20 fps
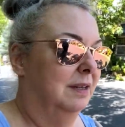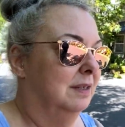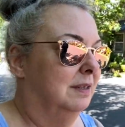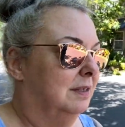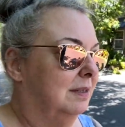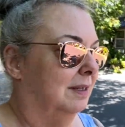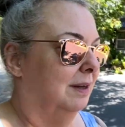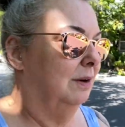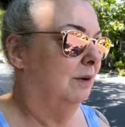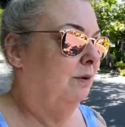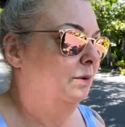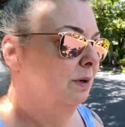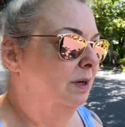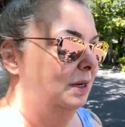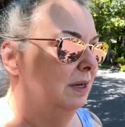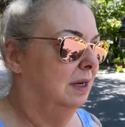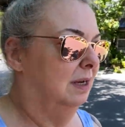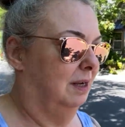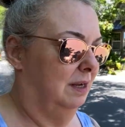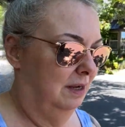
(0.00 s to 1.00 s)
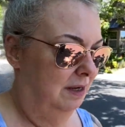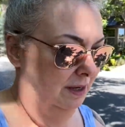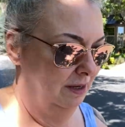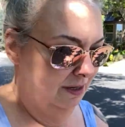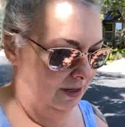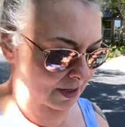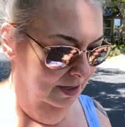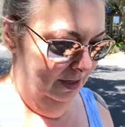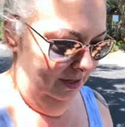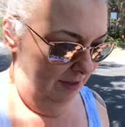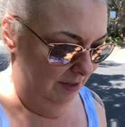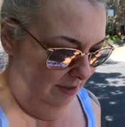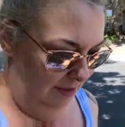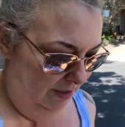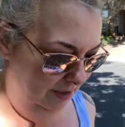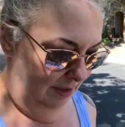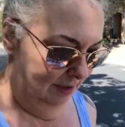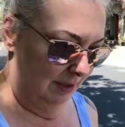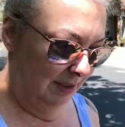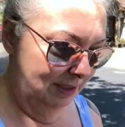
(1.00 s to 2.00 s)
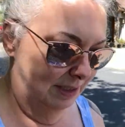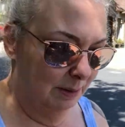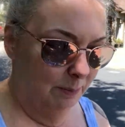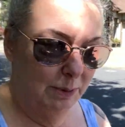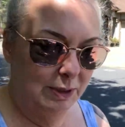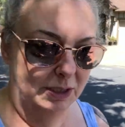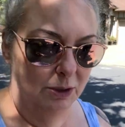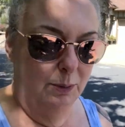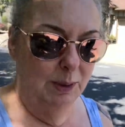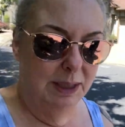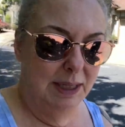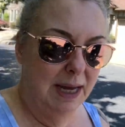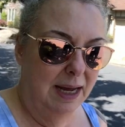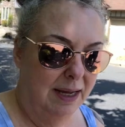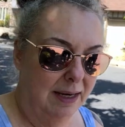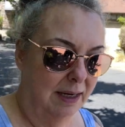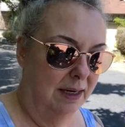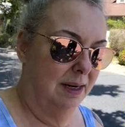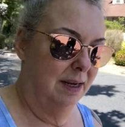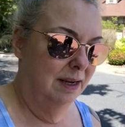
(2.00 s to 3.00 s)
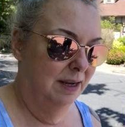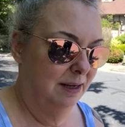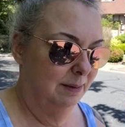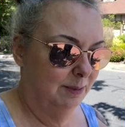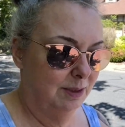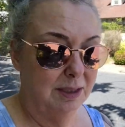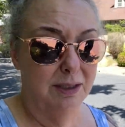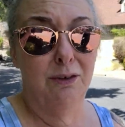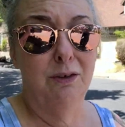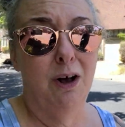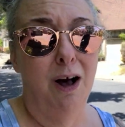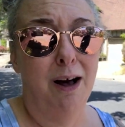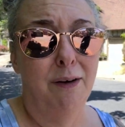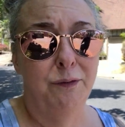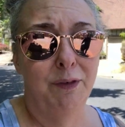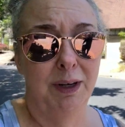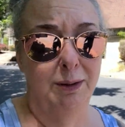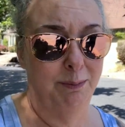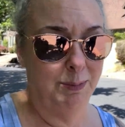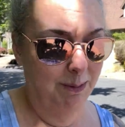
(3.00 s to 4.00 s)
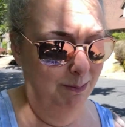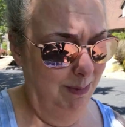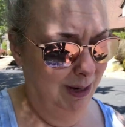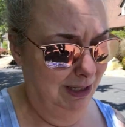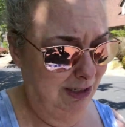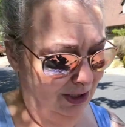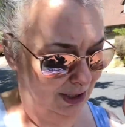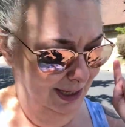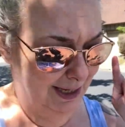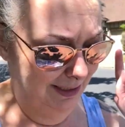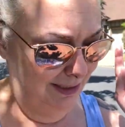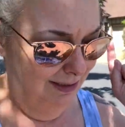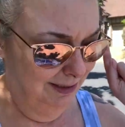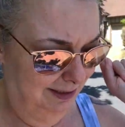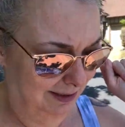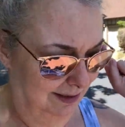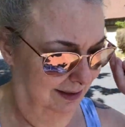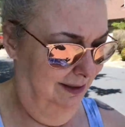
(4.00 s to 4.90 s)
So since I've been doing that, still coughing, but much less.